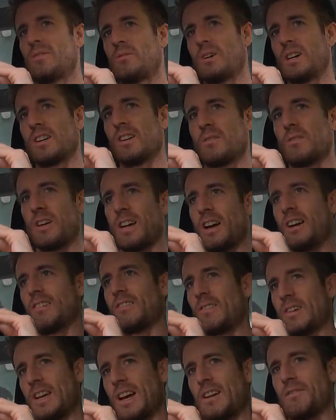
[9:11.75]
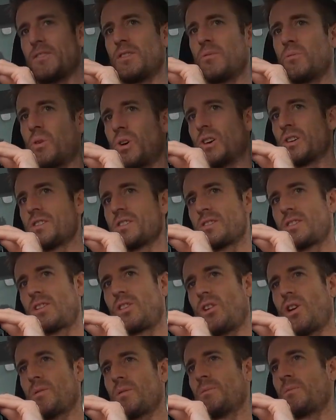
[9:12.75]
Where we have the worst
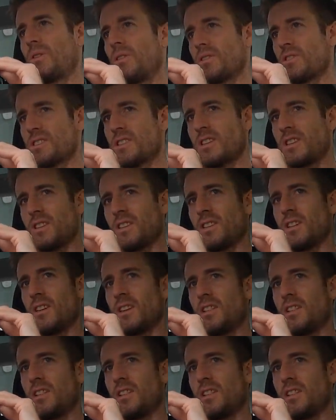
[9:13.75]
climate policy